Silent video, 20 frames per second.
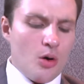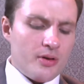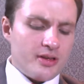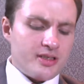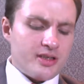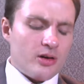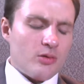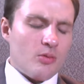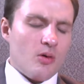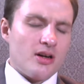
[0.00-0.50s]

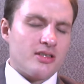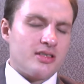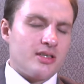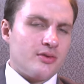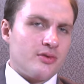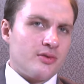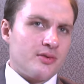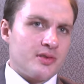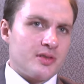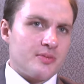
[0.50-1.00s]
Is there a wide
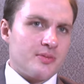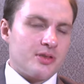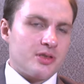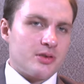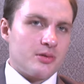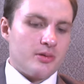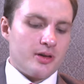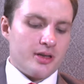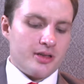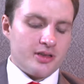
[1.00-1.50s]
difference
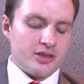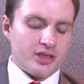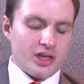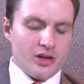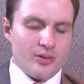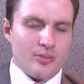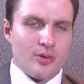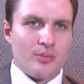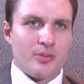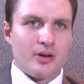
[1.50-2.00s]
between the
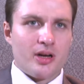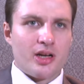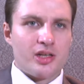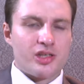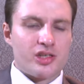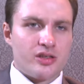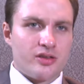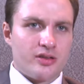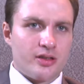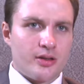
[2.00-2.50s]
general
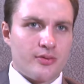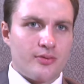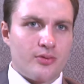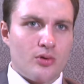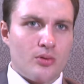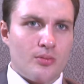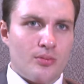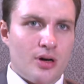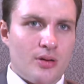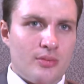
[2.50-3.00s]
population and the
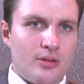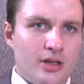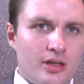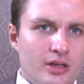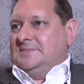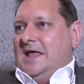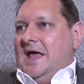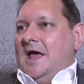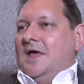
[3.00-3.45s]
informed public?